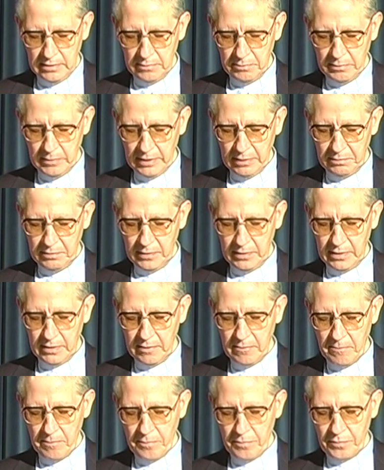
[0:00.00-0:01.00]

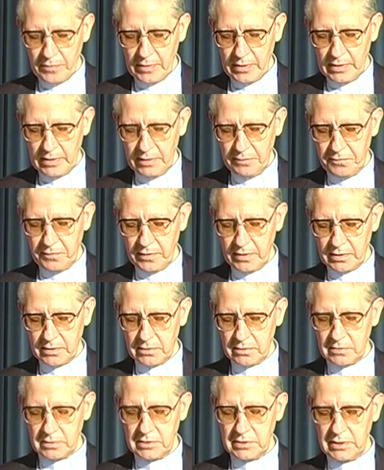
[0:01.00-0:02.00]
maybe different
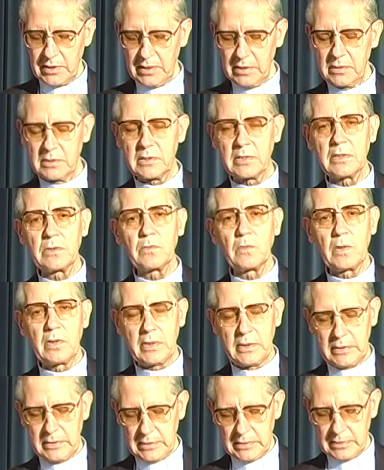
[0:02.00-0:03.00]
concerns and
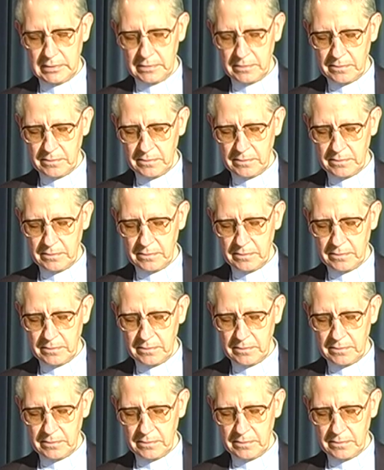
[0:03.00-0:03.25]
worries.